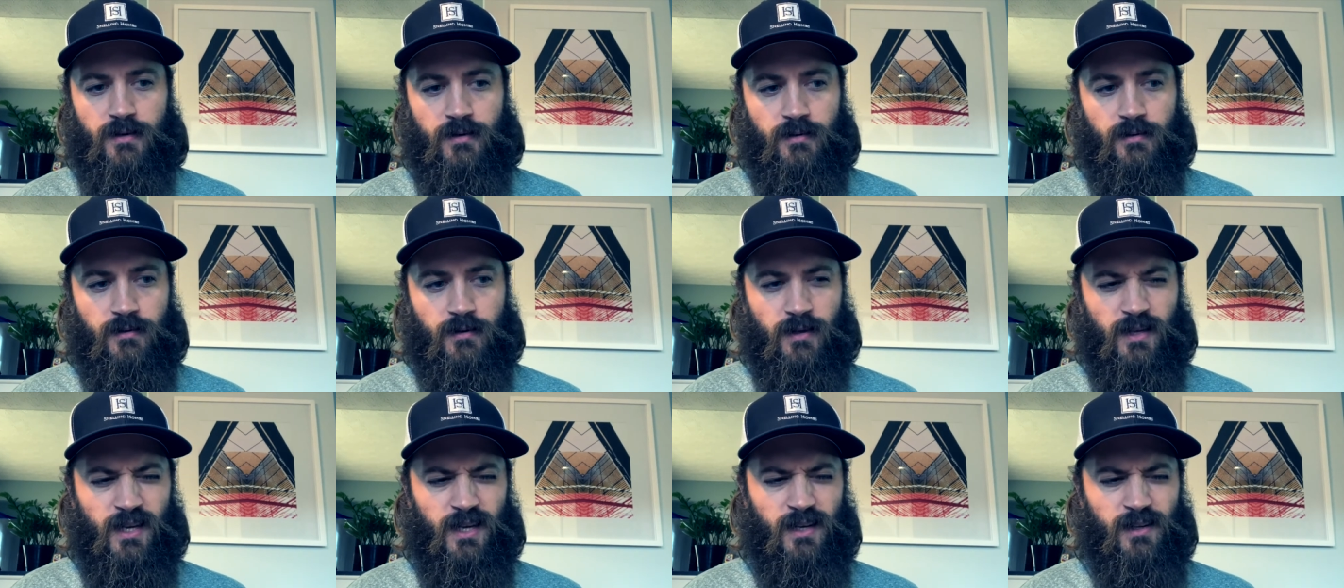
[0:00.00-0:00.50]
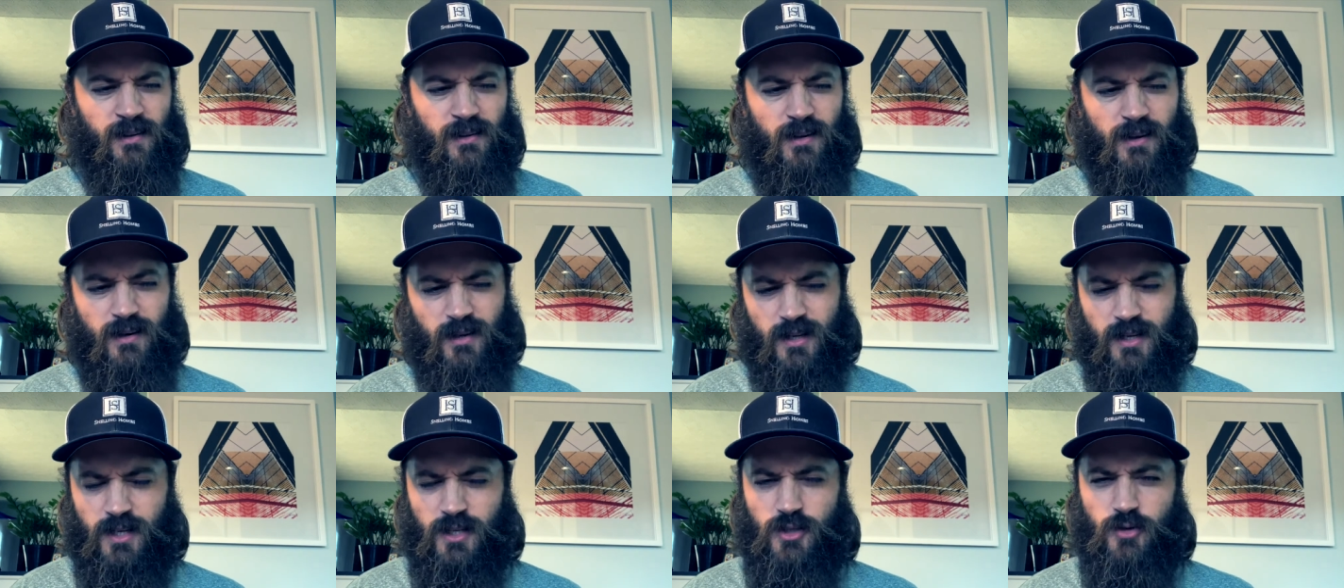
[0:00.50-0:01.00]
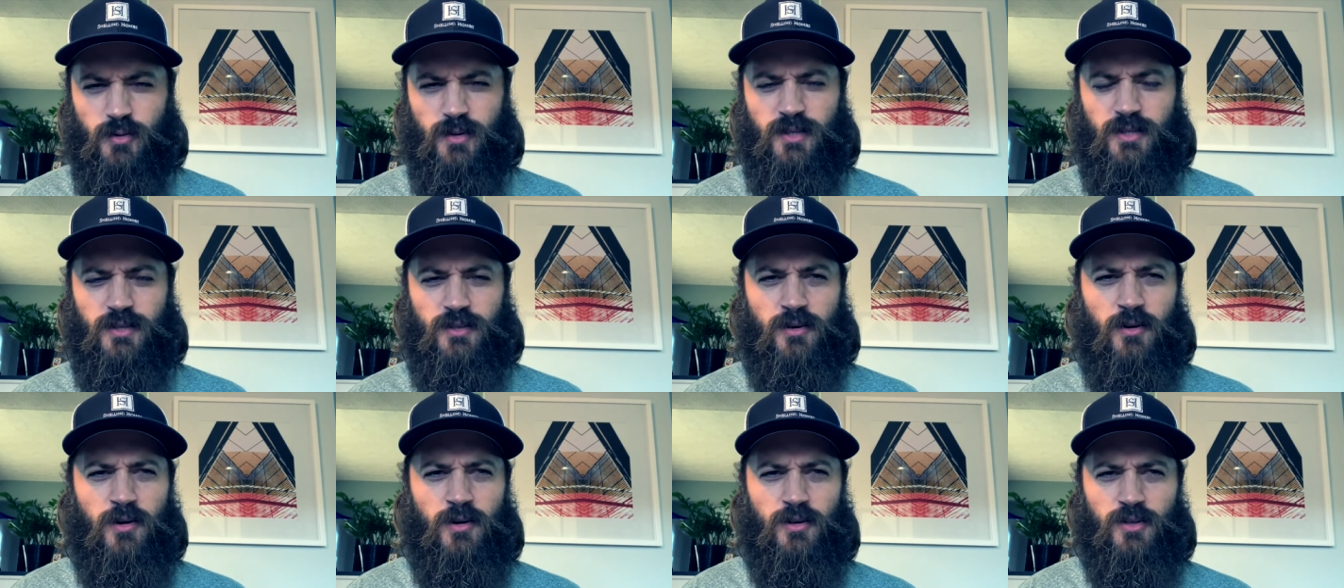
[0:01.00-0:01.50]
And, and a lot of country
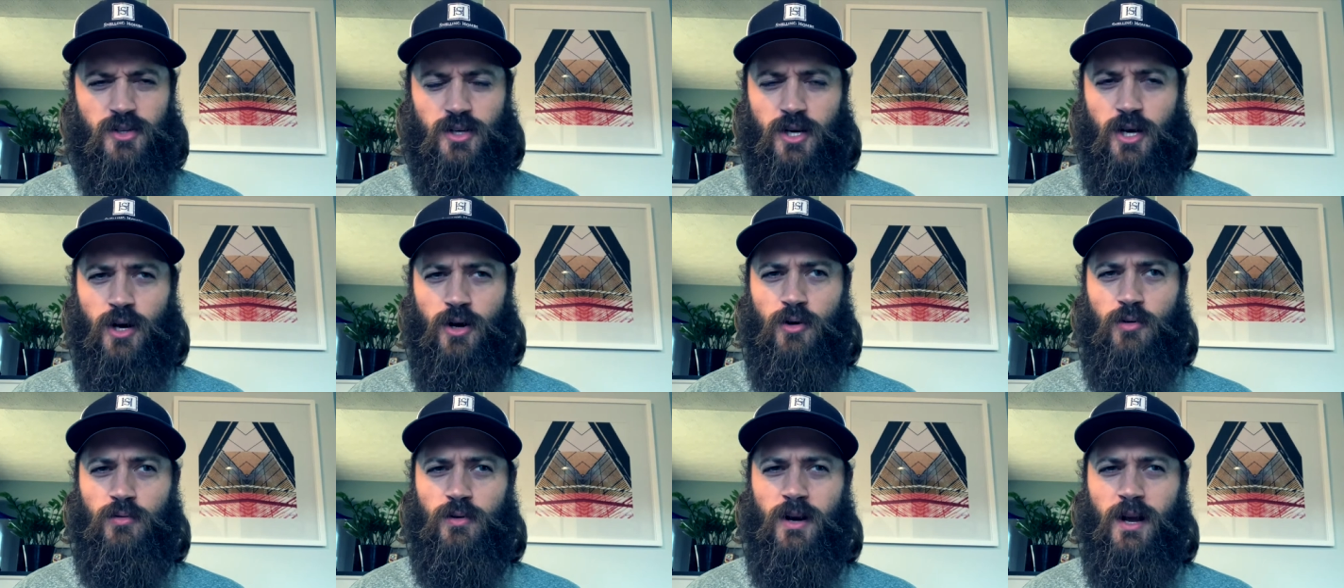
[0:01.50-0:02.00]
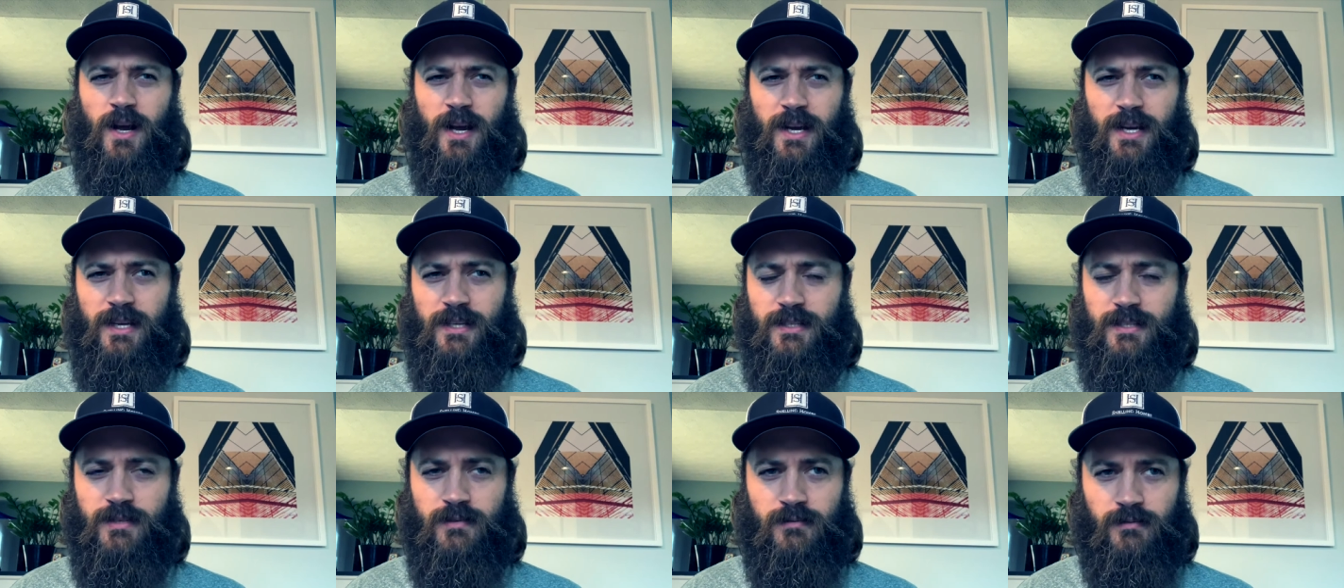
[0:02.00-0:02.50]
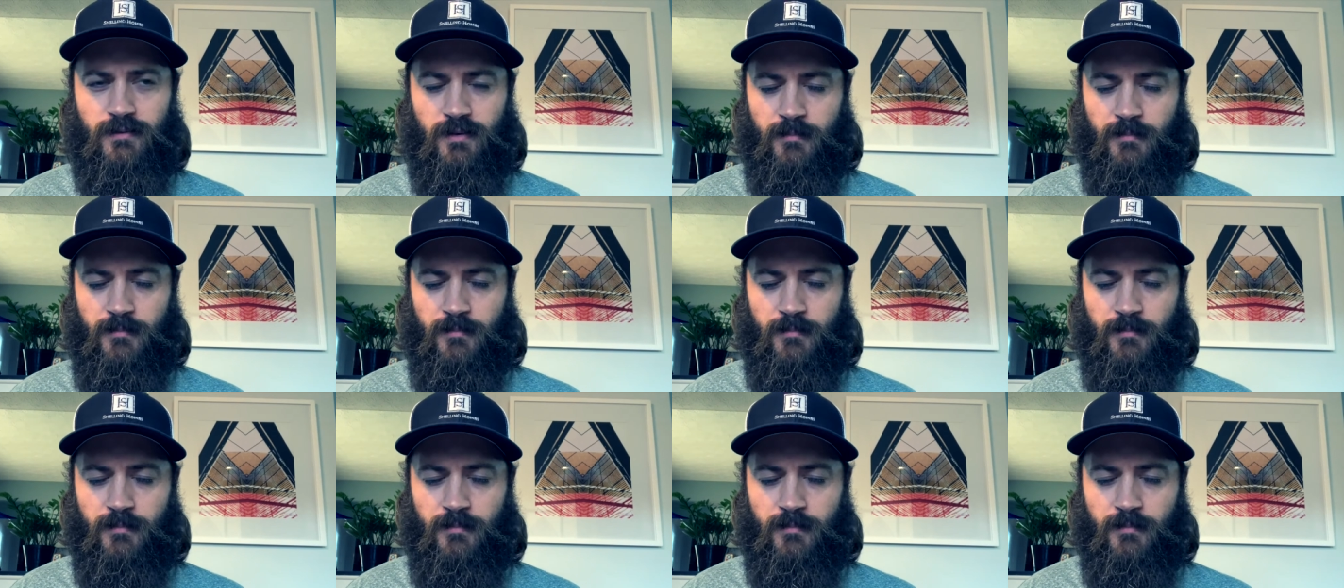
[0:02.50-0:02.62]
stars co write.